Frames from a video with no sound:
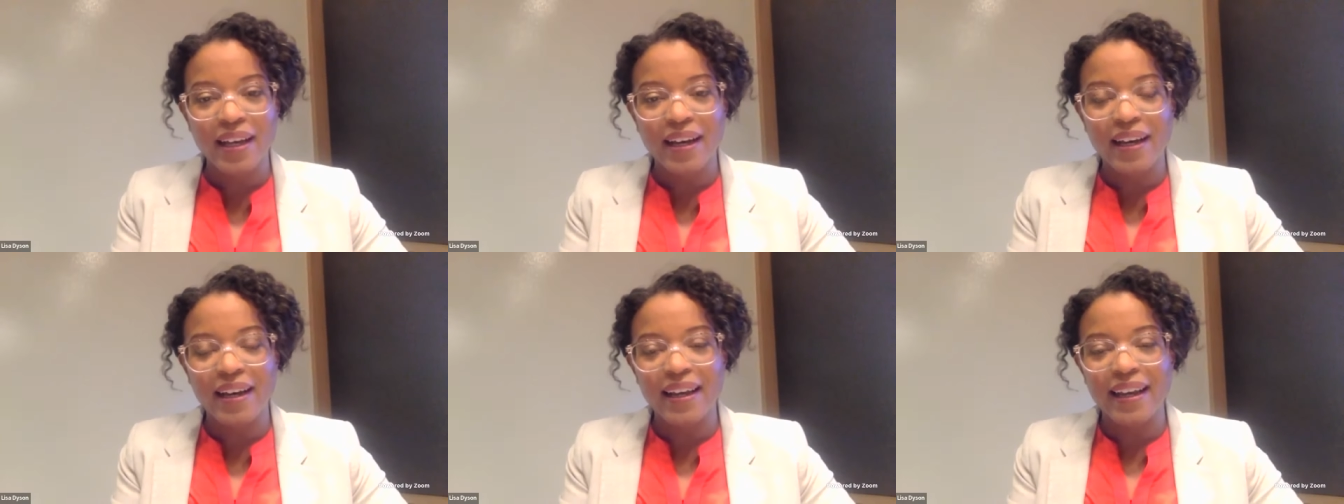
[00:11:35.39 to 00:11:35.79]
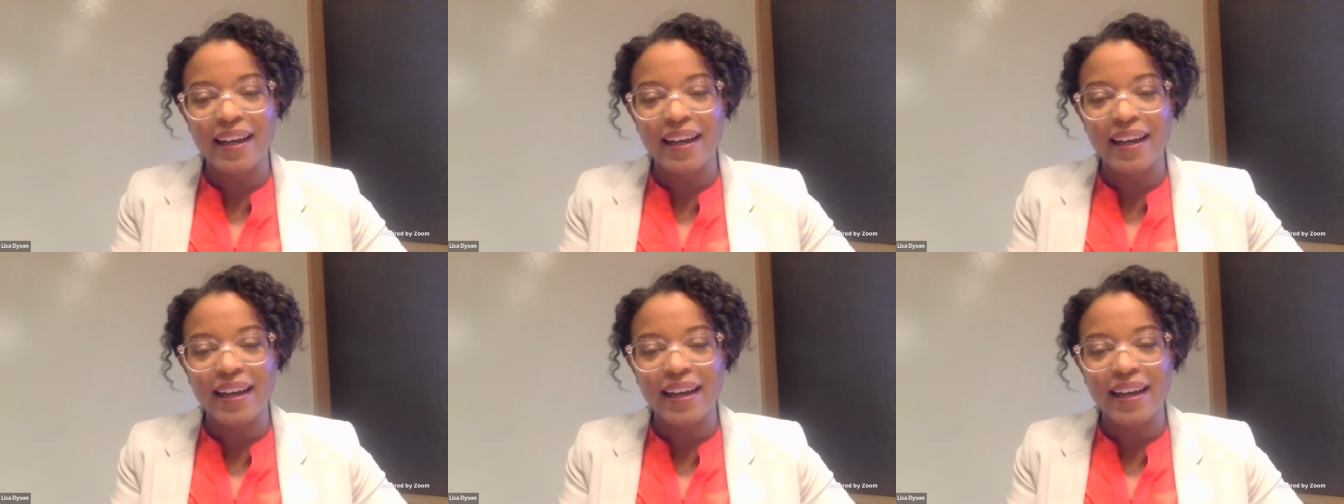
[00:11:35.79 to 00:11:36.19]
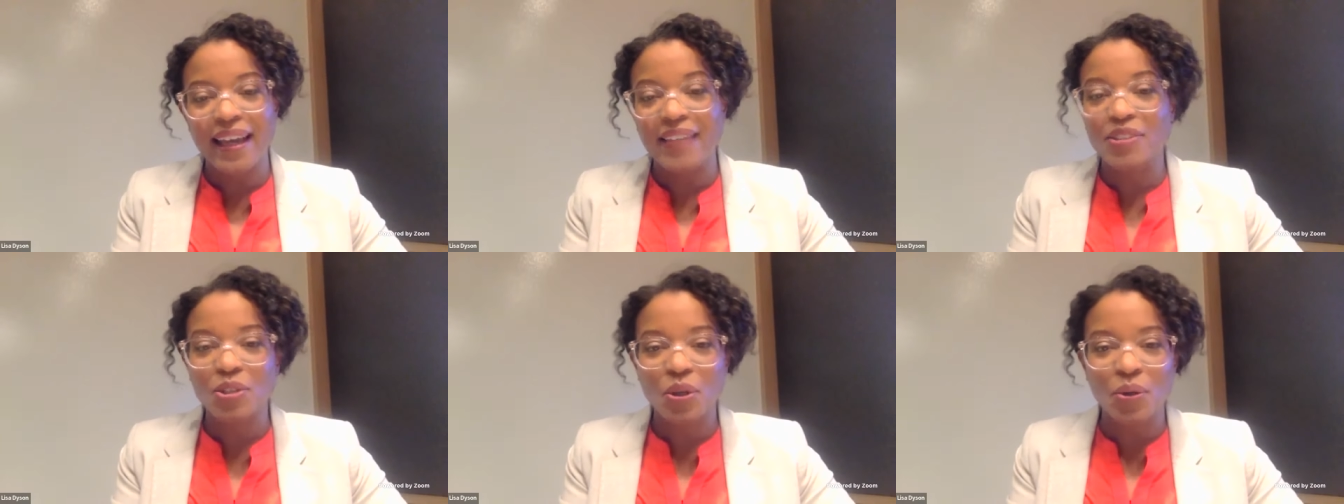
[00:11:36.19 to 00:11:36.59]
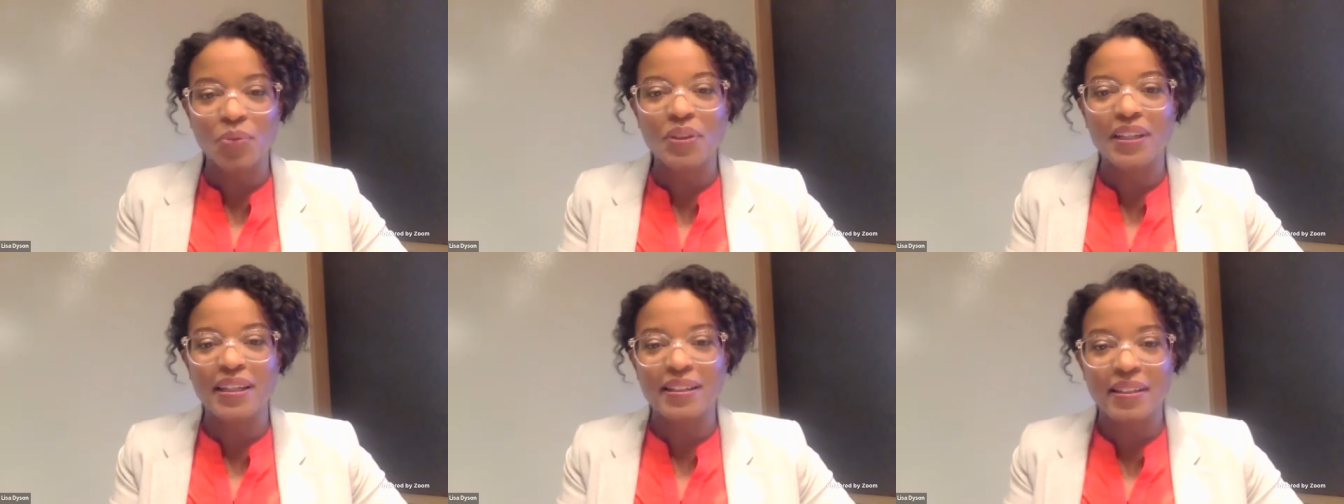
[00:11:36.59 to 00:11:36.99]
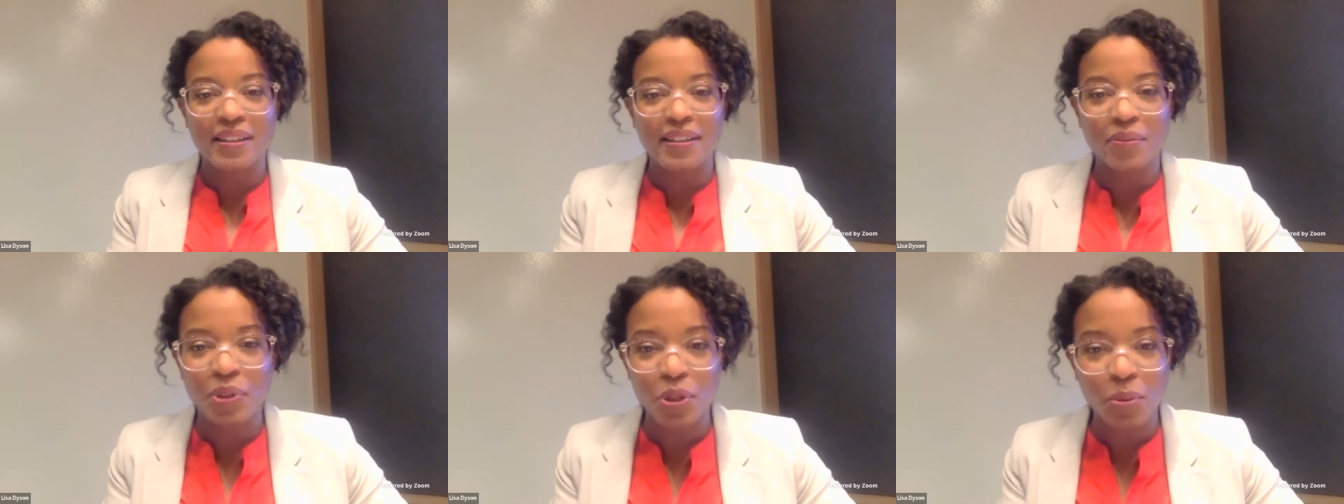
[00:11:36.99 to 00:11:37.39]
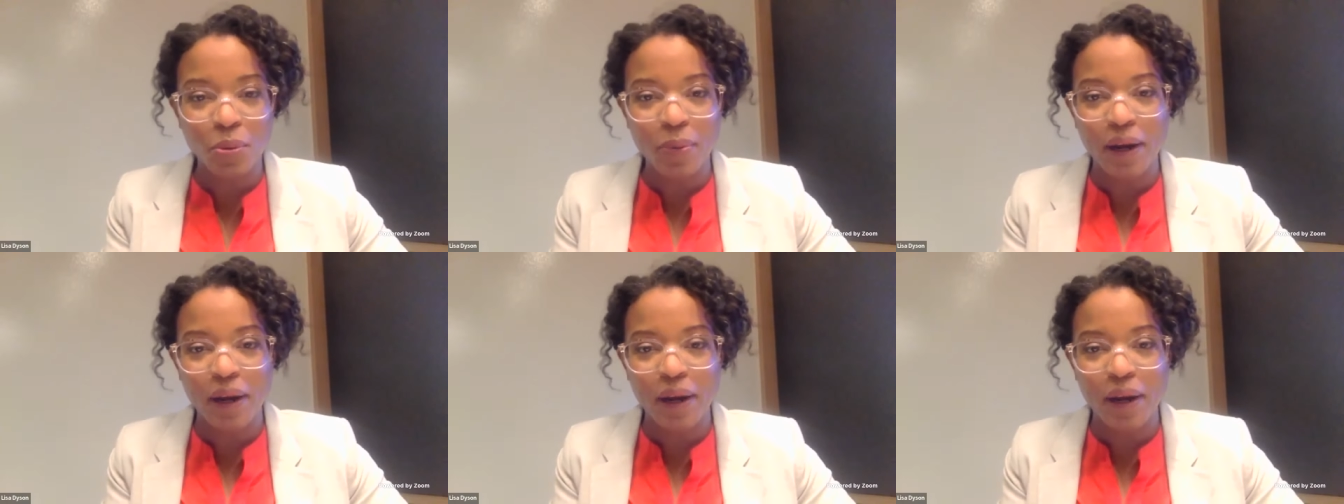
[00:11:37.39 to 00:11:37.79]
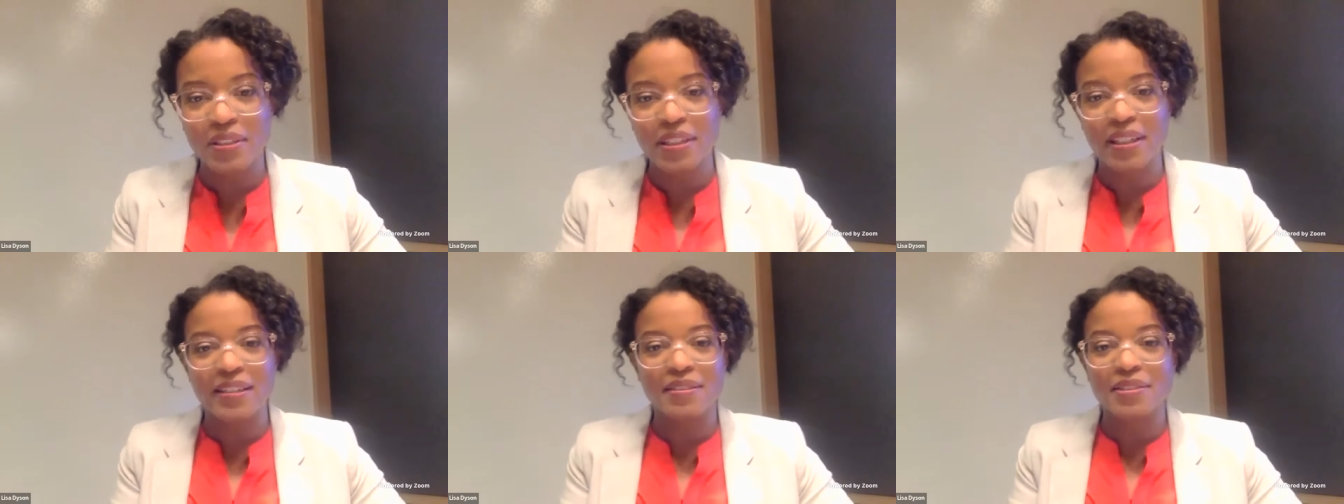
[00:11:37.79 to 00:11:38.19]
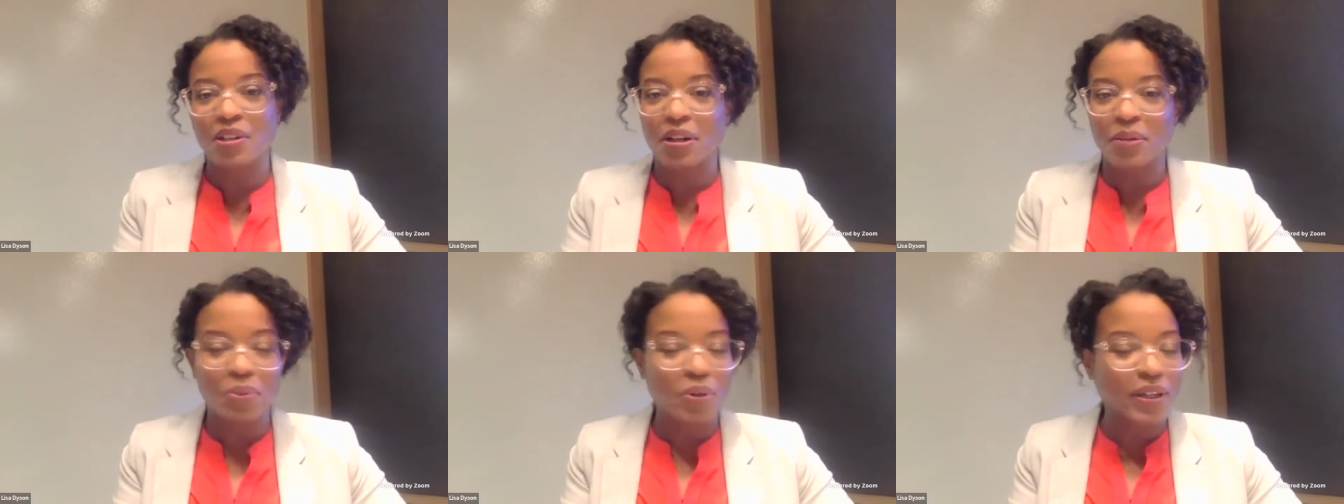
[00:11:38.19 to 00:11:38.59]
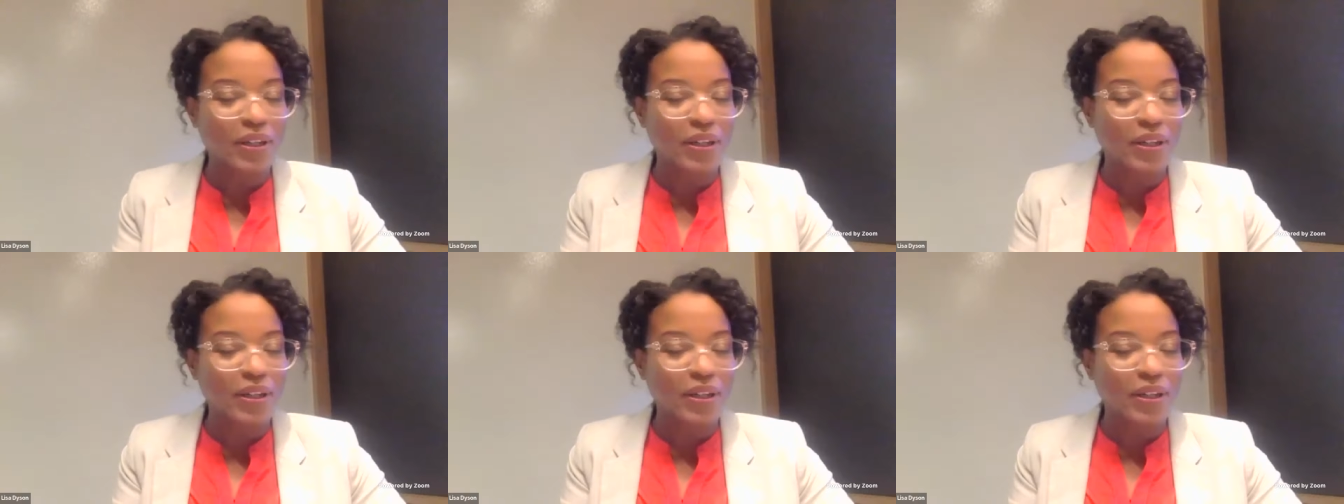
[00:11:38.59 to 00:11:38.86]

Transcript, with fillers: Uh, and so the, the renewable power is the key starting point.